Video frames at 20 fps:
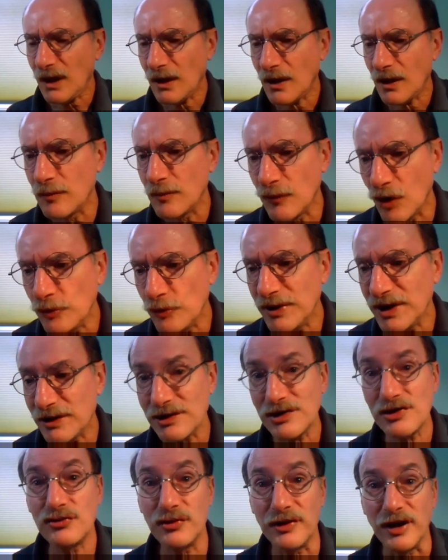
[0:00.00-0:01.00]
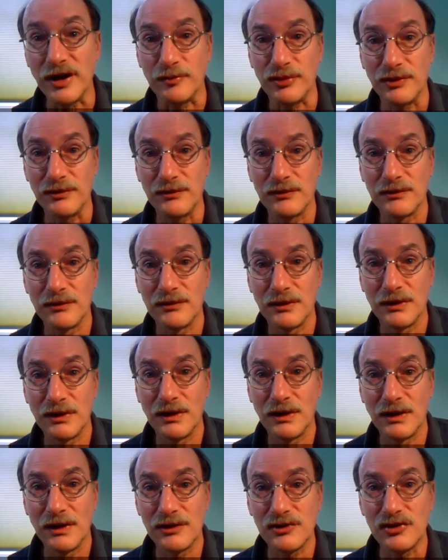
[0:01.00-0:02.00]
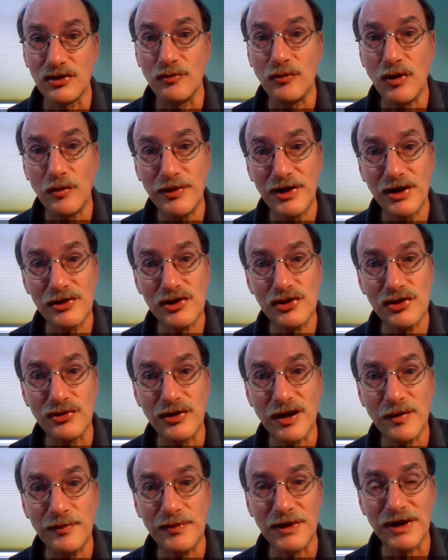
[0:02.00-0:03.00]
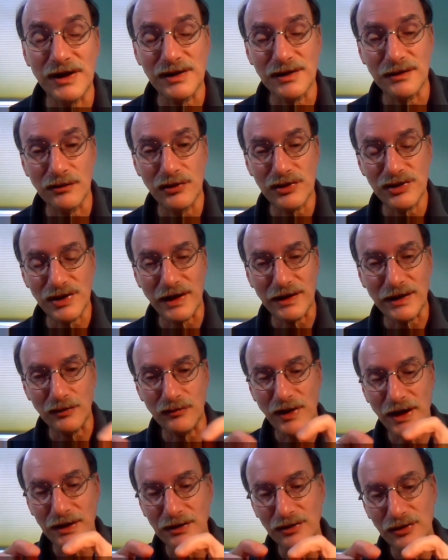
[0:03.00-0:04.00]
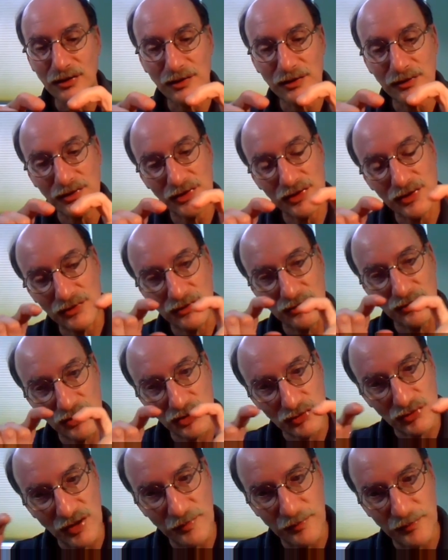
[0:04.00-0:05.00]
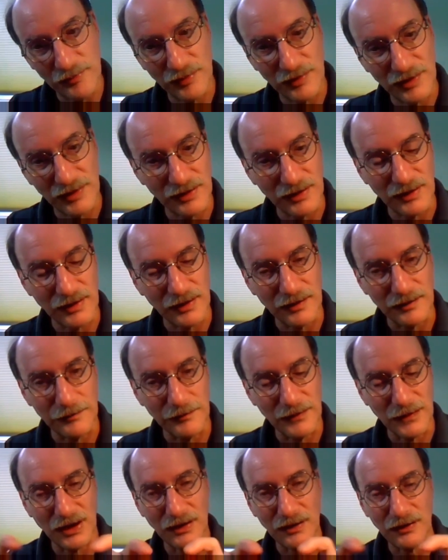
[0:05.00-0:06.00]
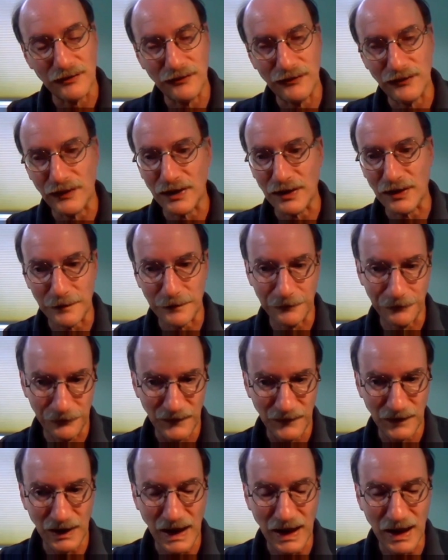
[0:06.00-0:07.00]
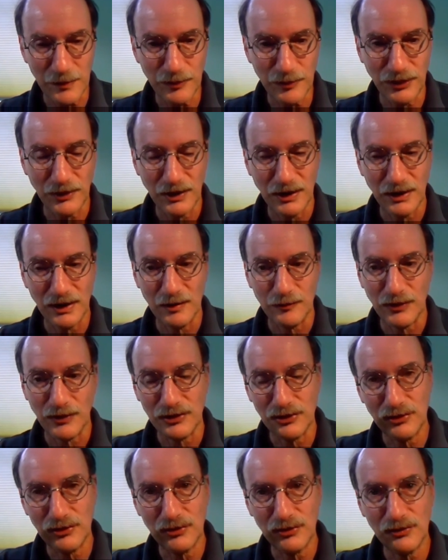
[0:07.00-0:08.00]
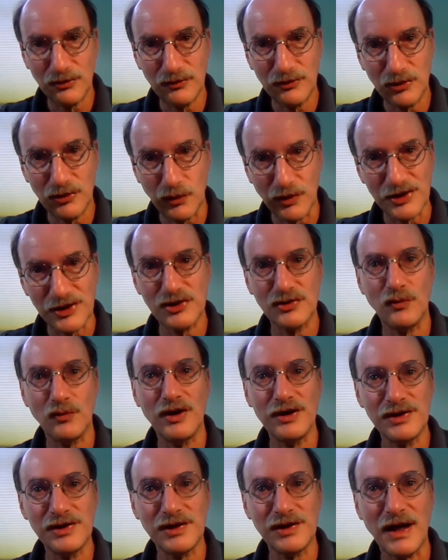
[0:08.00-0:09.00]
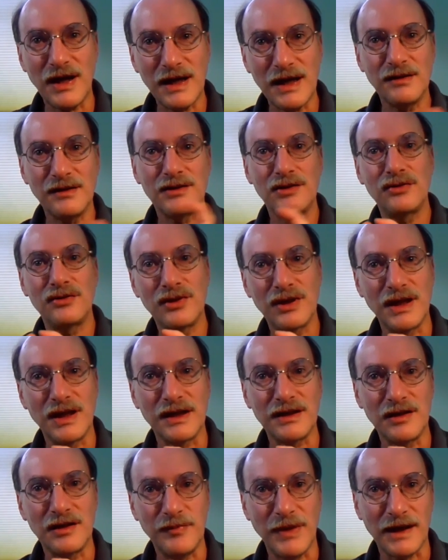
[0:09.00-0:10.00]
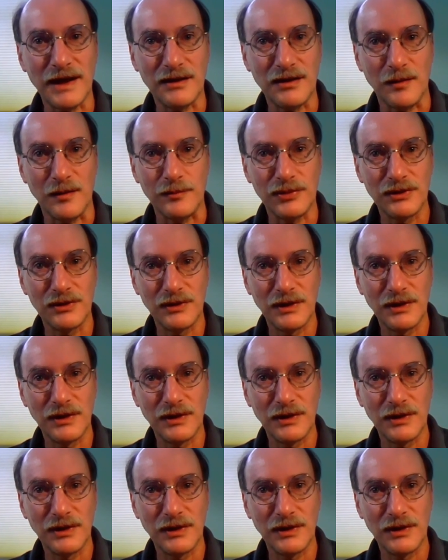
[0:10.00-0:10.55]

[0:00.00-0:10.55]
a Mobius strip. So Mobius strip, it looks like a regular strip of tape, but you twist one side and then you connect it back up.